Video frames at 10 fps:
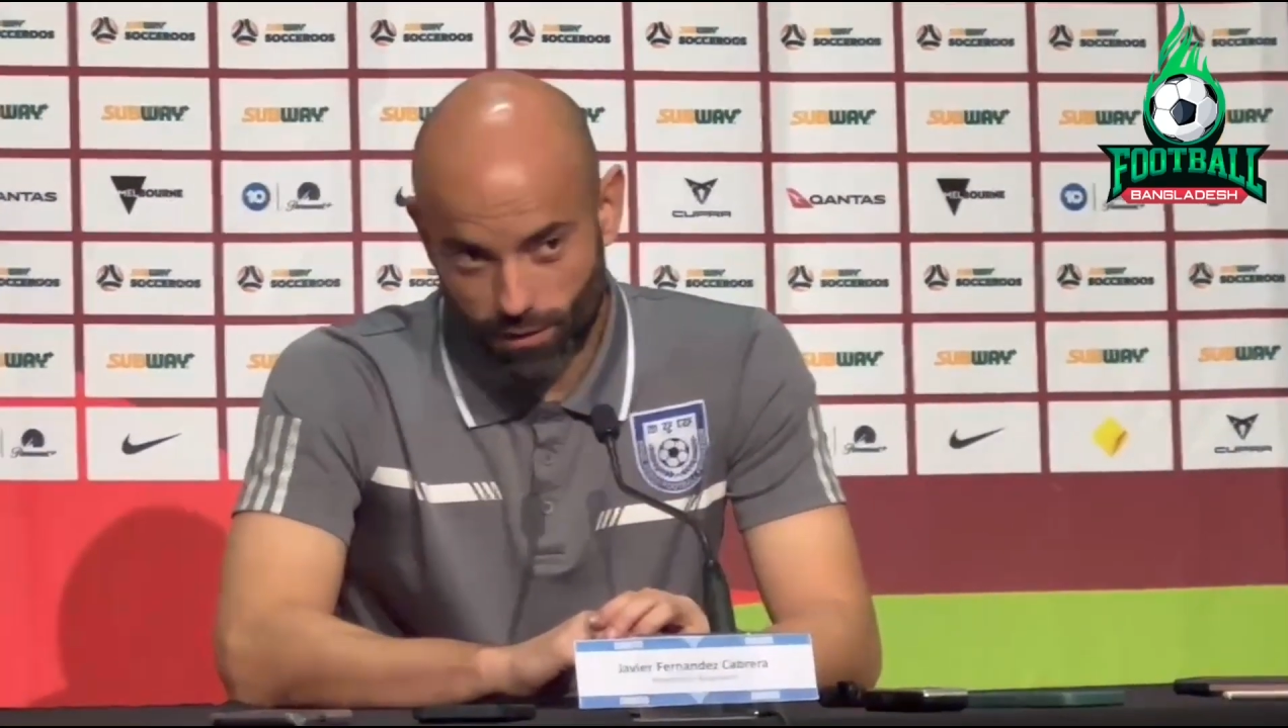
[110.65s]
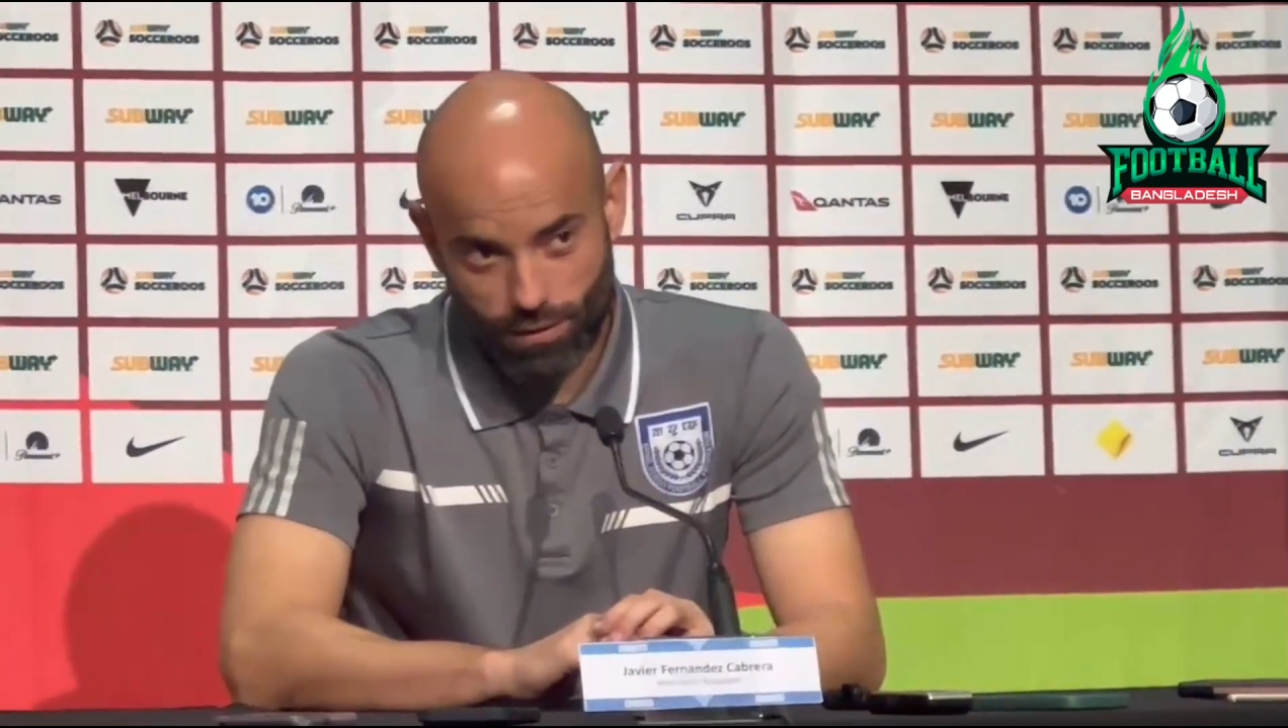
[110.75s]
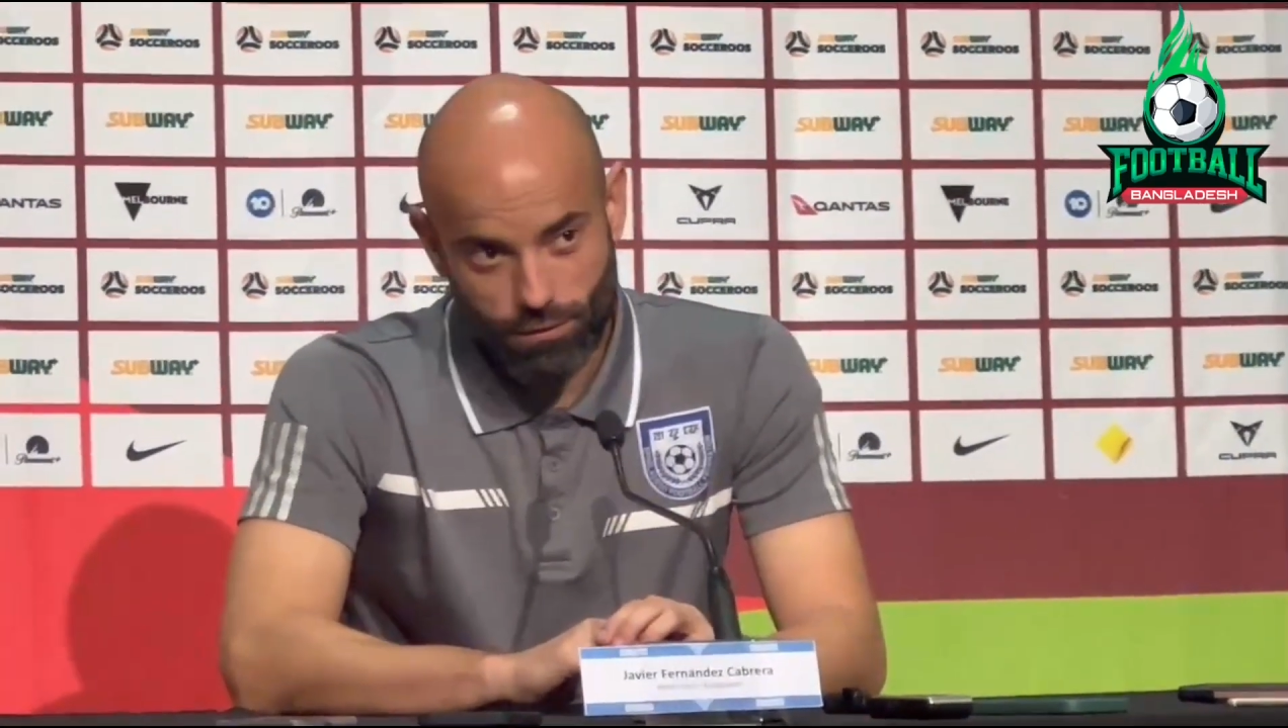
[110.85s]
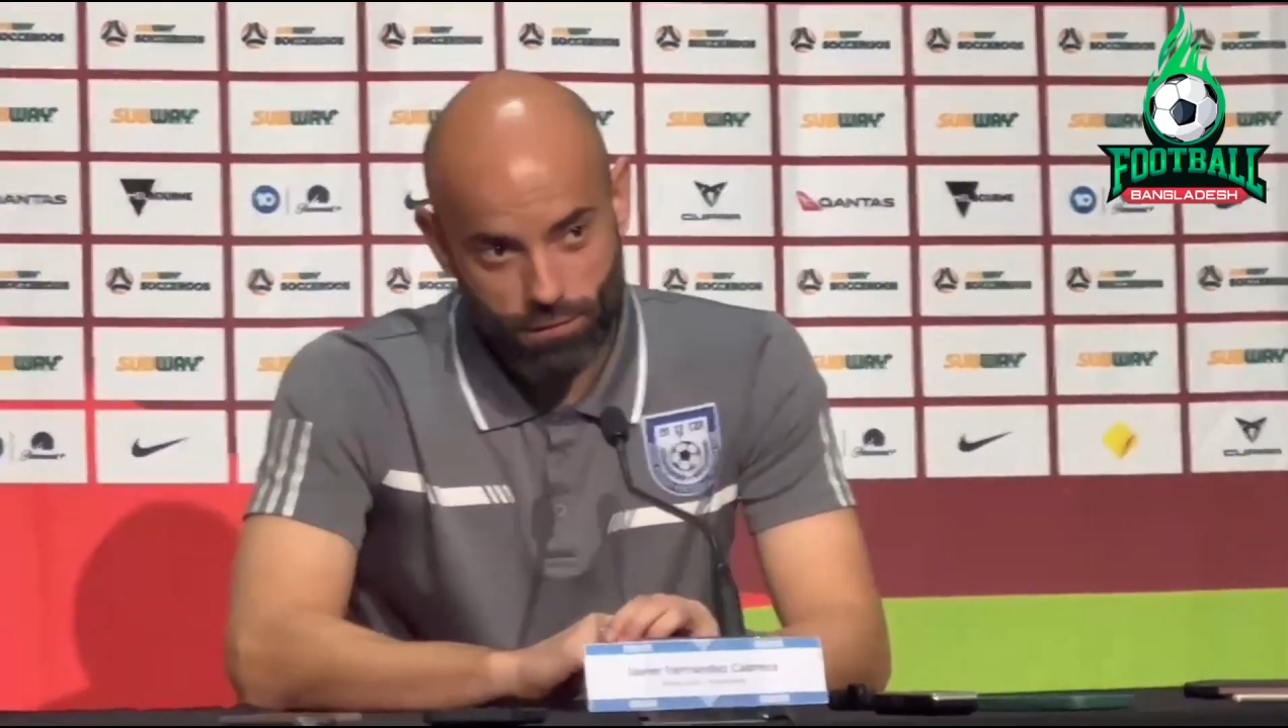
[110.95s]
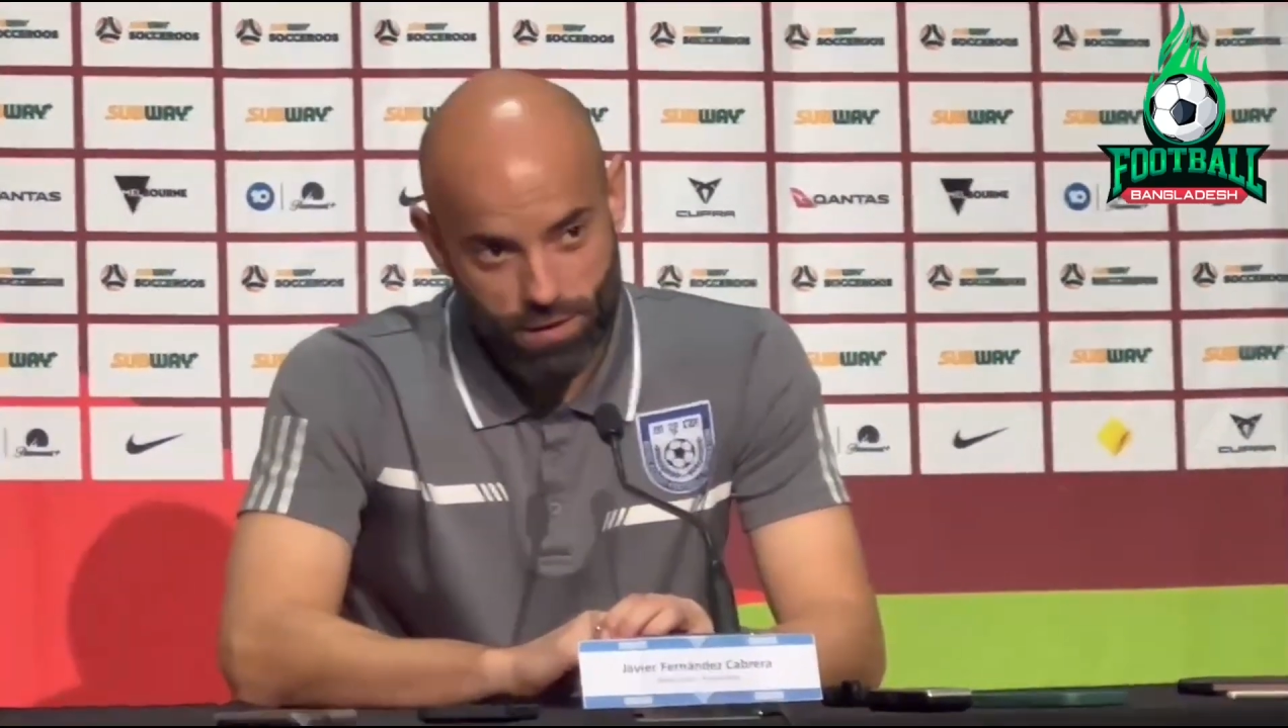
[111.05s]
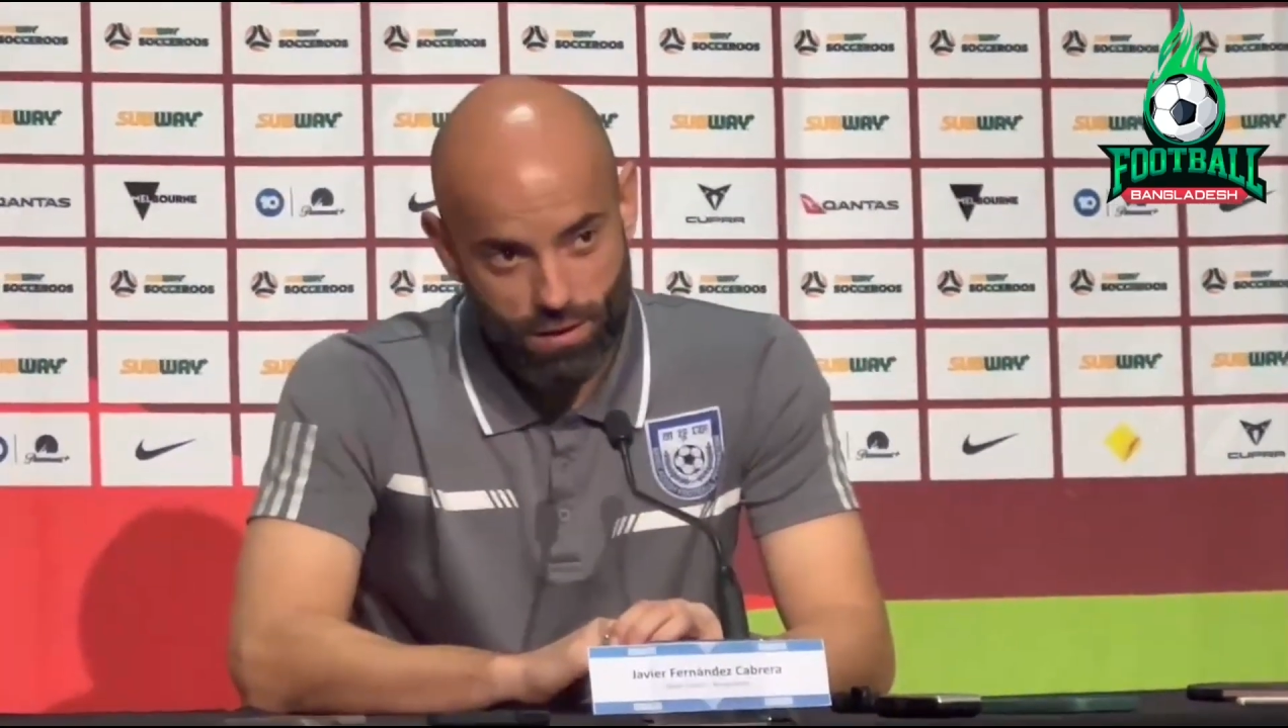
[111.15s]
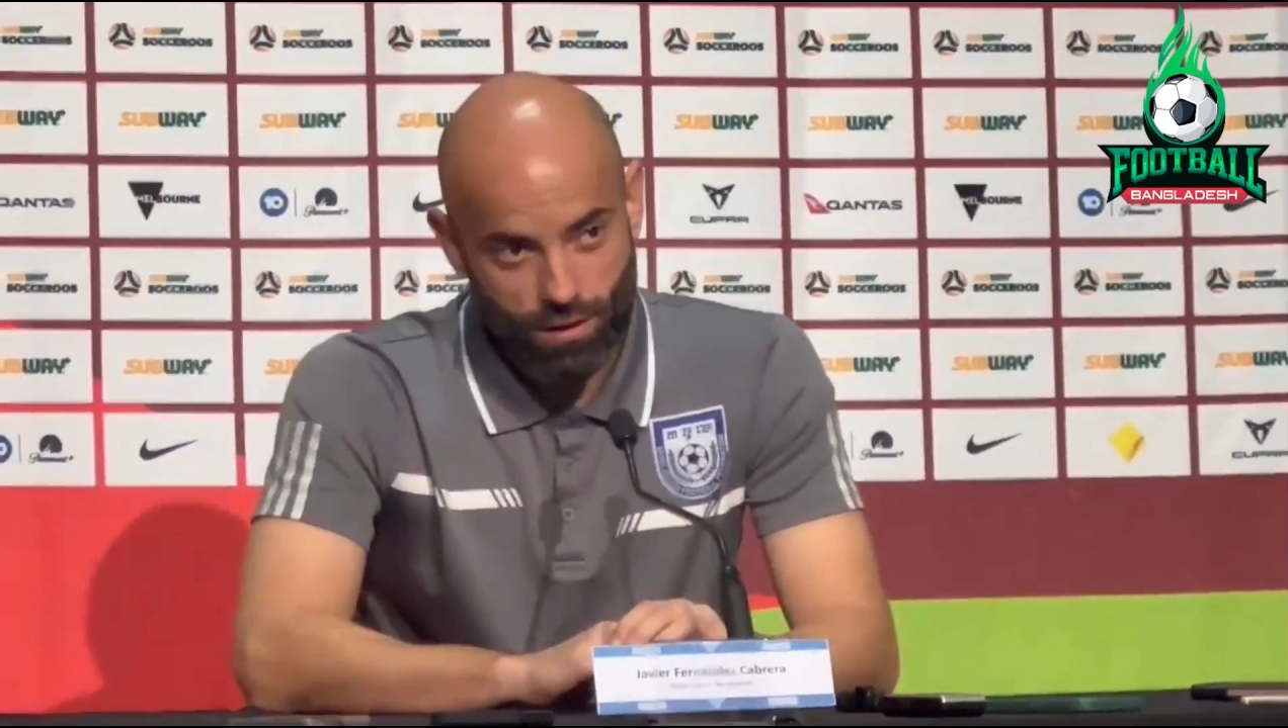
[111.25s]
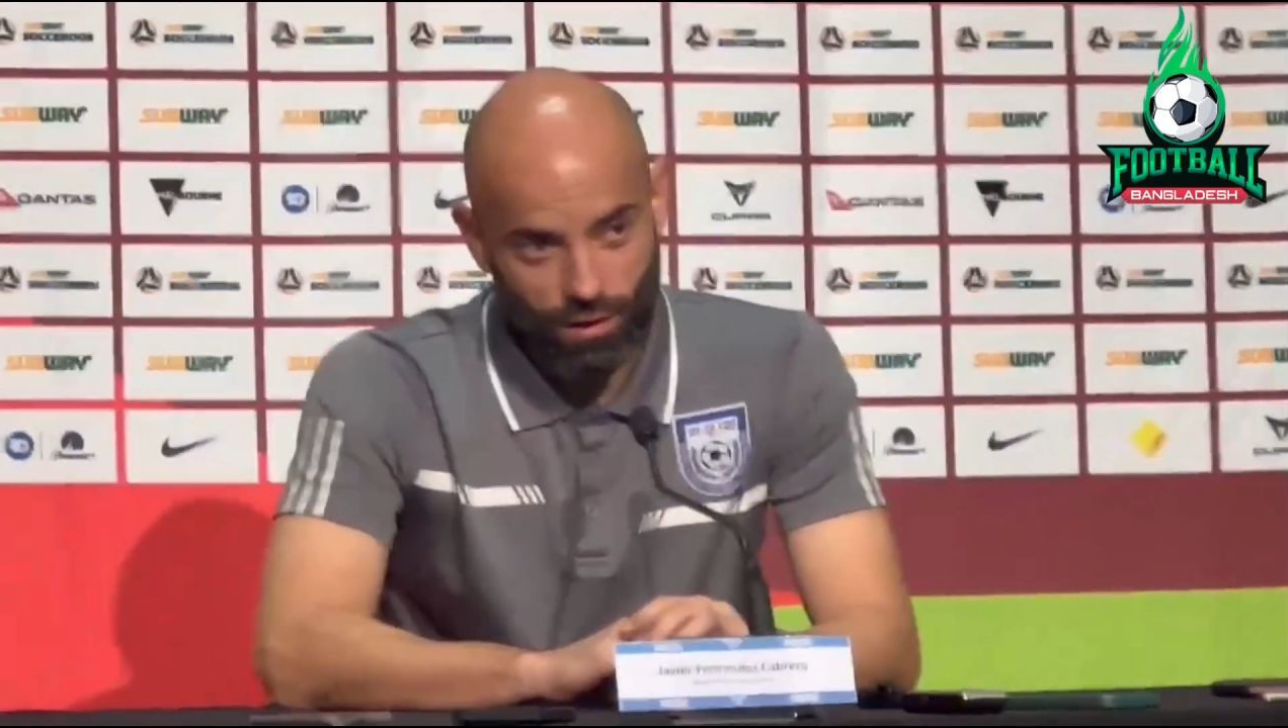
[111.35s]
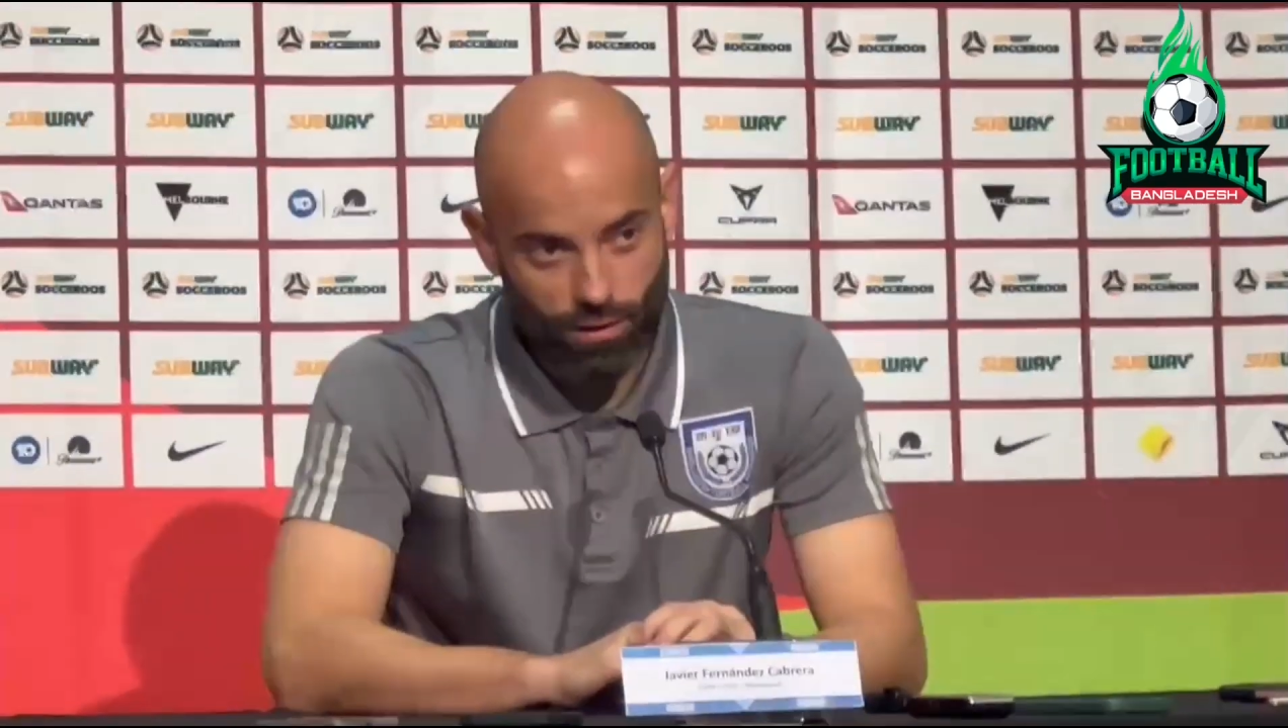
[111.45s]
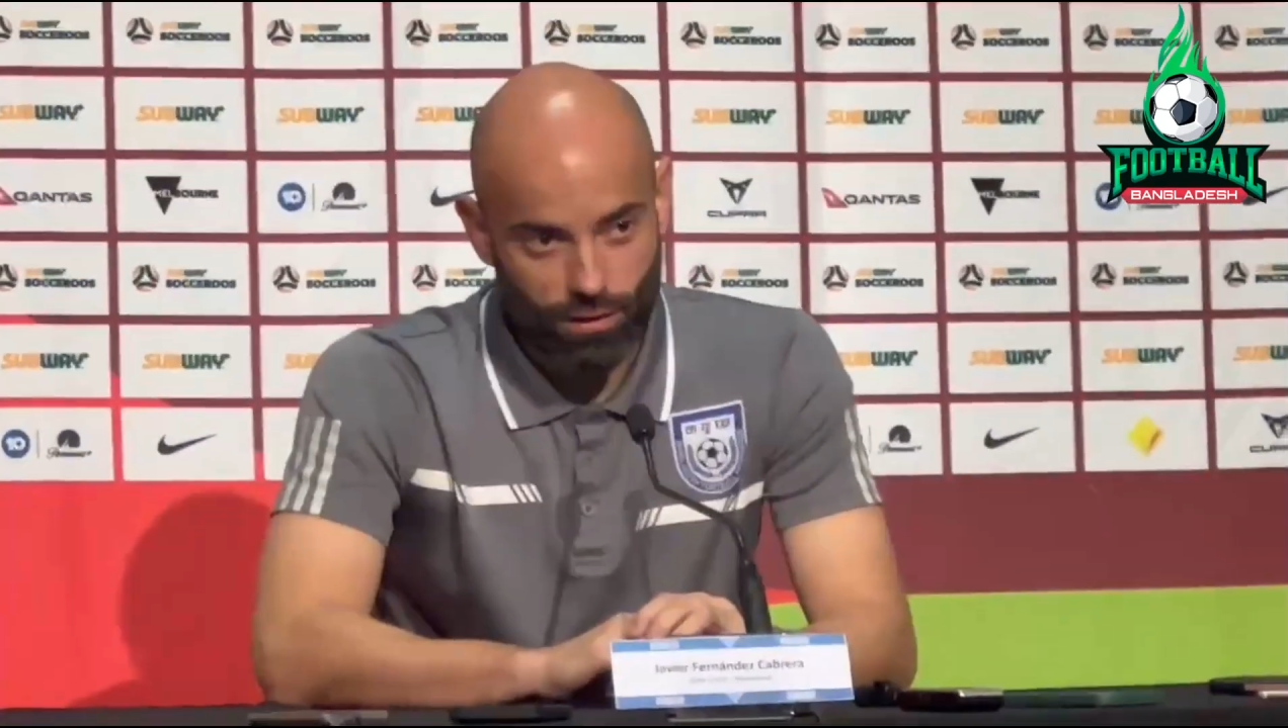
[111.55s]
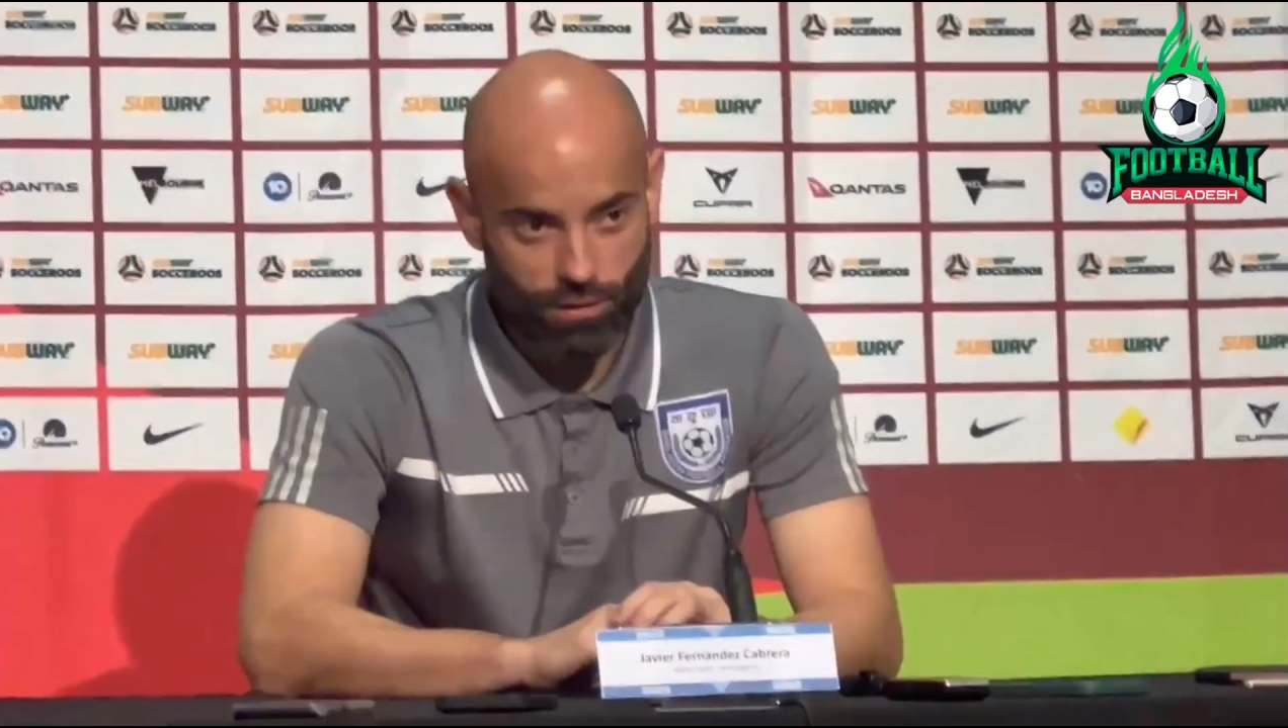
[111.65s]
the physical